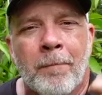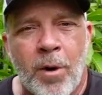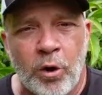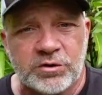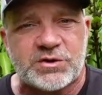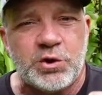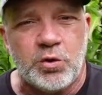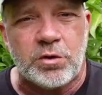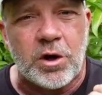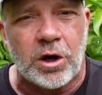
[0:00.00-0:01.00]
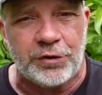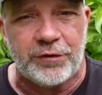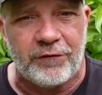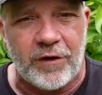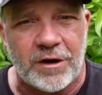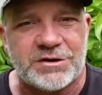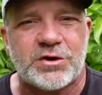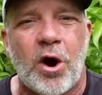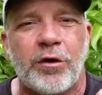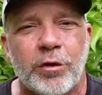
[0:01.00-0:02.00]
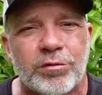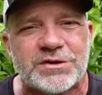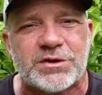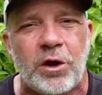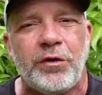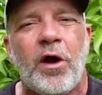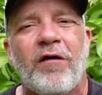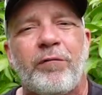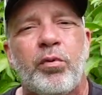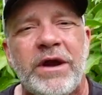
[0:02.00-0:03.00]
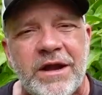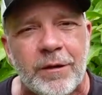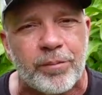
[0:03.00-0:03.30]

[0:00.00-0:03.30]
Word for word: Most new cultivars are the result of breeding